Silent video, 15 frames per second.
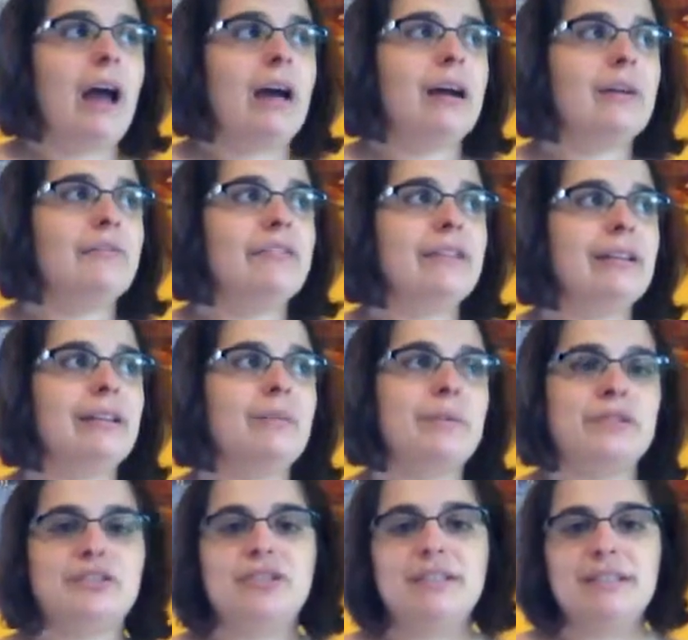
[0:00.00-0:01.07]
I really
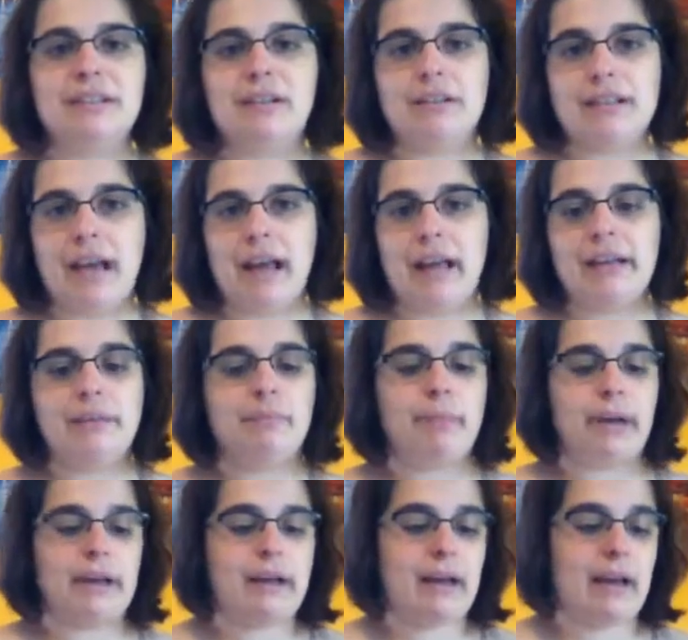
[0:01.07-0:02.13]
wish she still dyed,
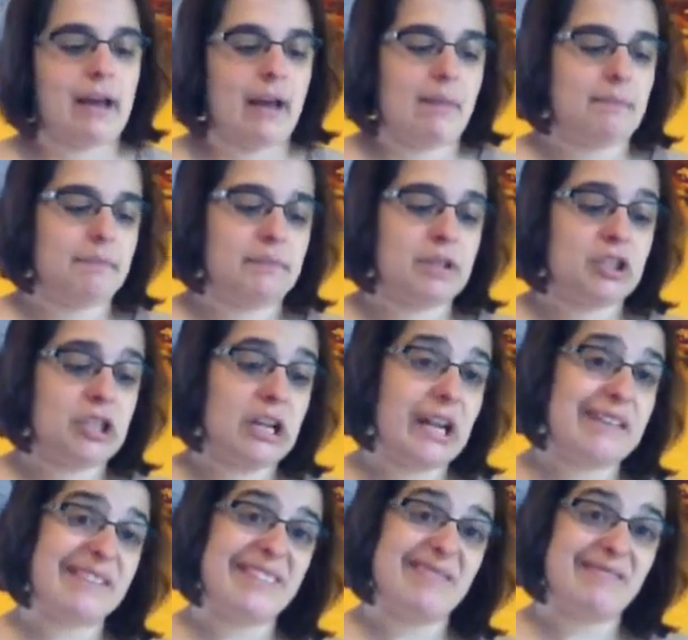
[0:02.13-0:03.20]
but she
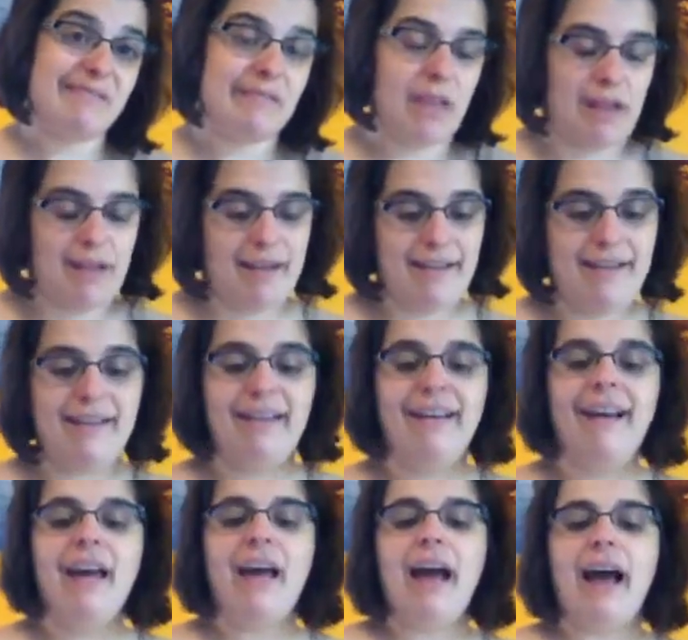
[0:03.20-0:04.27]
doesn't.
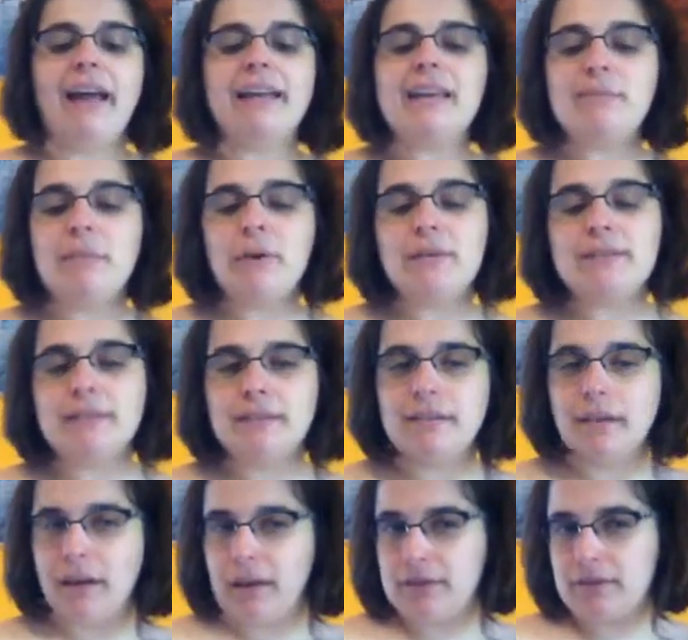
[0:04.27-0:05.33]
I keep posting her
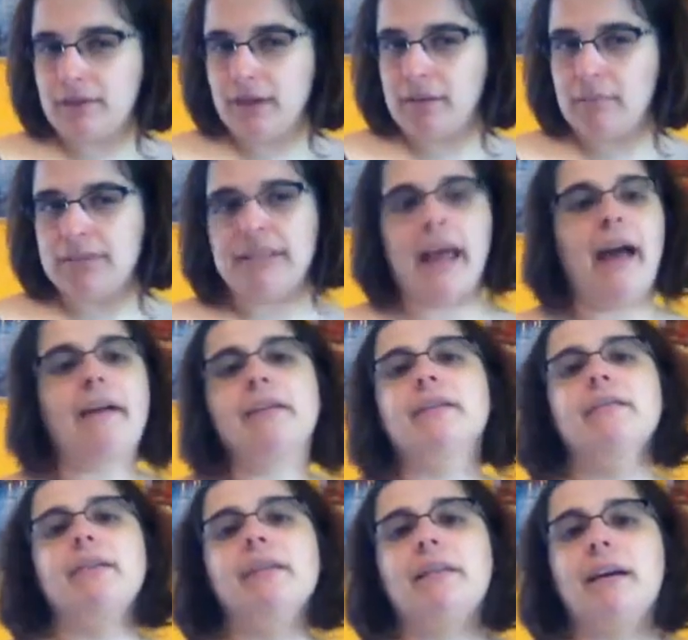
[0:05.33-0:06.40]
on Instagram and tagging
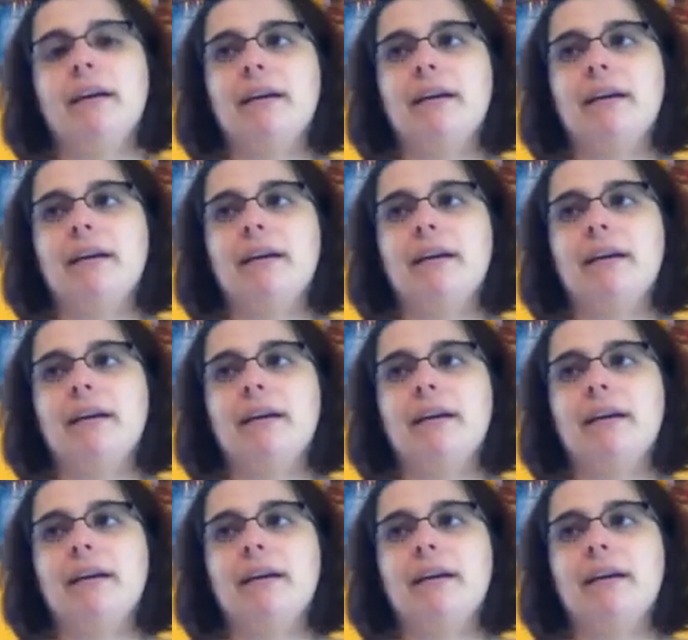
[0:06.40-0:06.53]
her in